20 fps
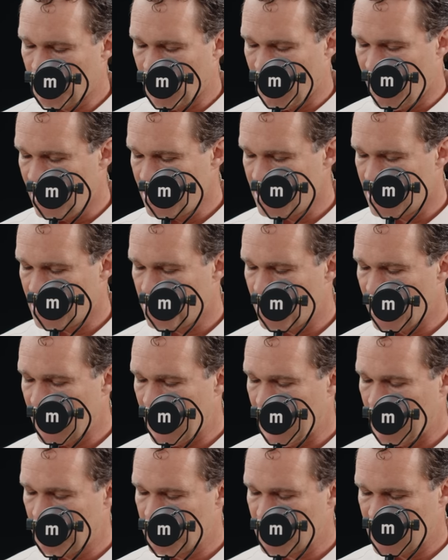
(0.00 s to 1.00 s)
of ponder
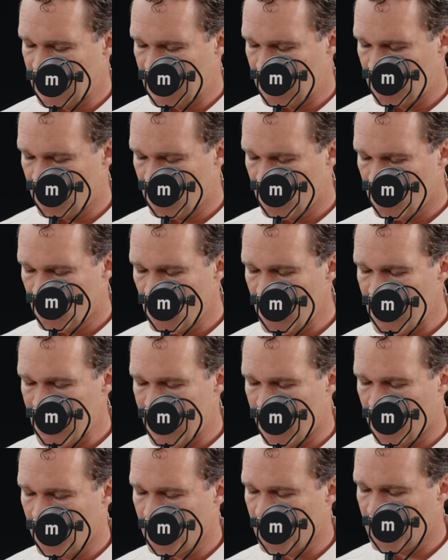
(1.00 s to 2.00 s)
perhaps like,
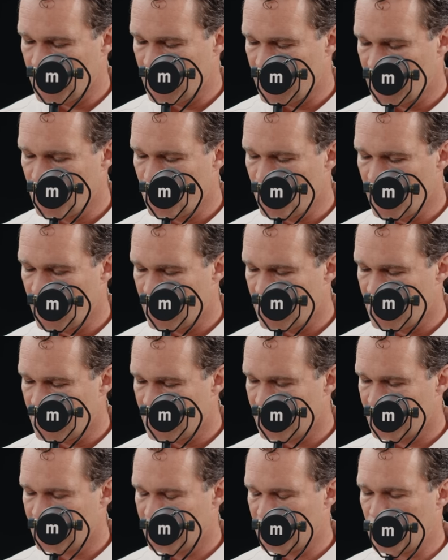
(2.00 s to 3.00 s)
wow, do I...
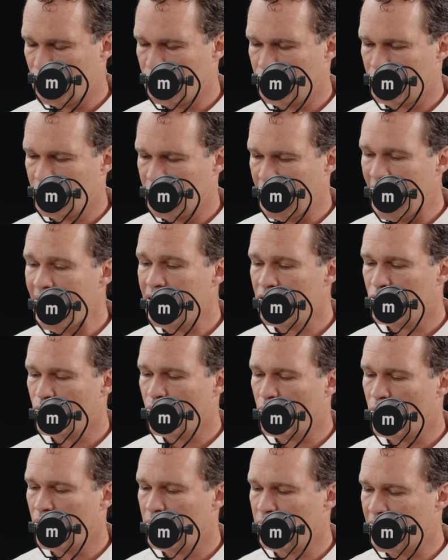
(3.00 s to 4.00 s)
A, do
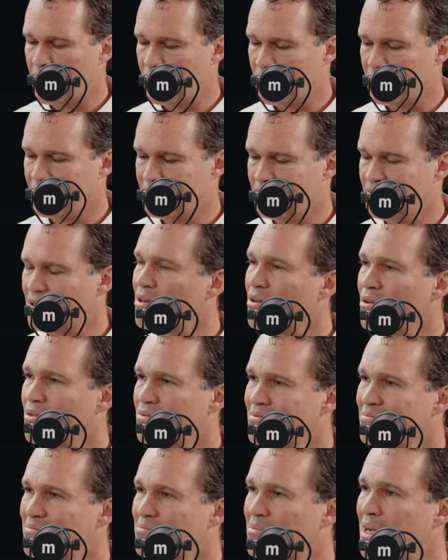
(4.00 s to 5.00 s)
I want my
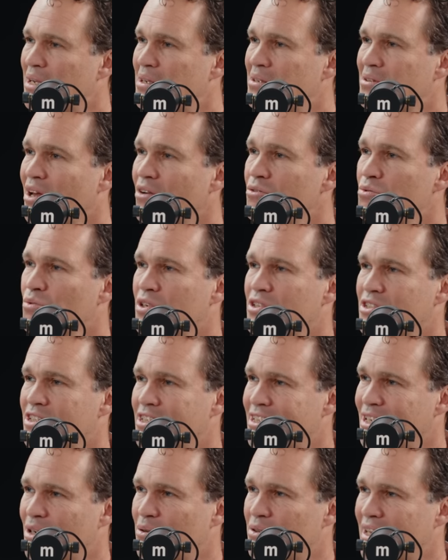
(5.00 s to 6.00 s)
my loved ones
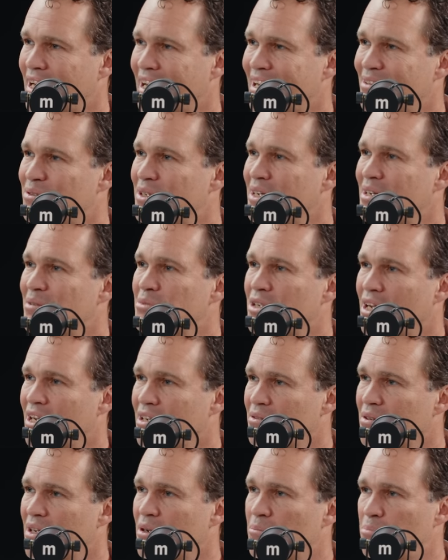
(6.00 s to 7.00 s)
to deal with that when I'm
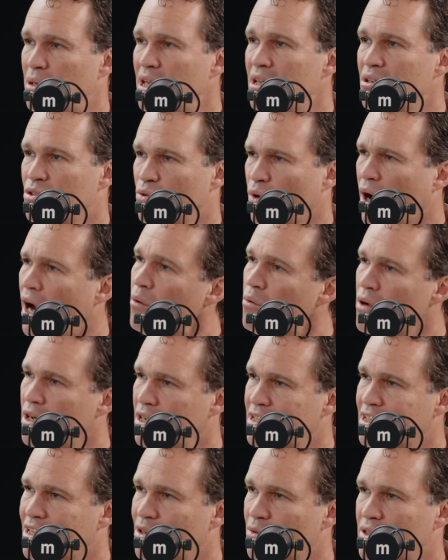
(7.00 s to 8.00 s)
done? And B, do I
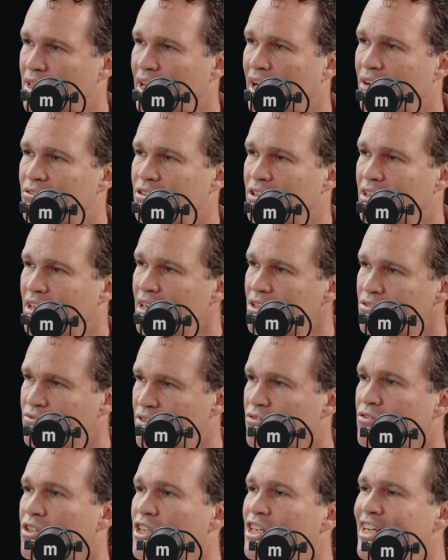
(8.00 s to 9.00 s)
want to deal with that for the next
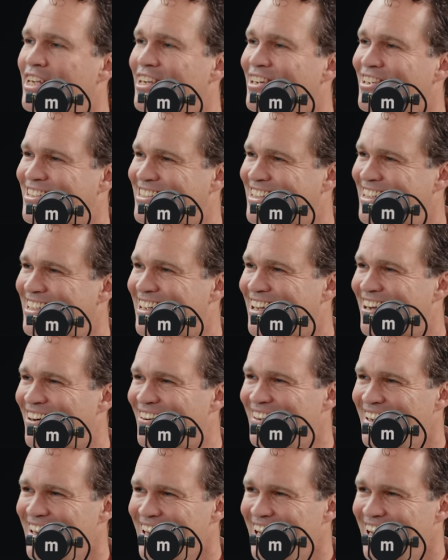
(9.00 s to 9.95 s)
fifty years, you know?